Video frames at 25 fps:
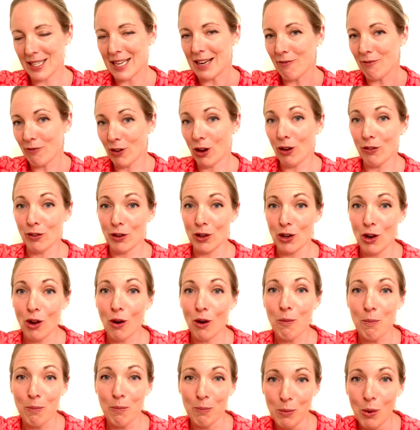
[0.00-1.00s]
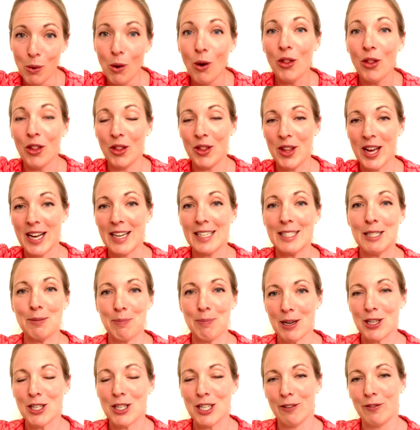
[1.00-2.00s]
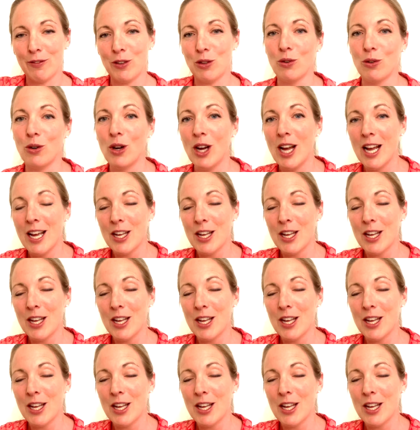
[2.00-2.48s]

involve a lot more than that, especially if you're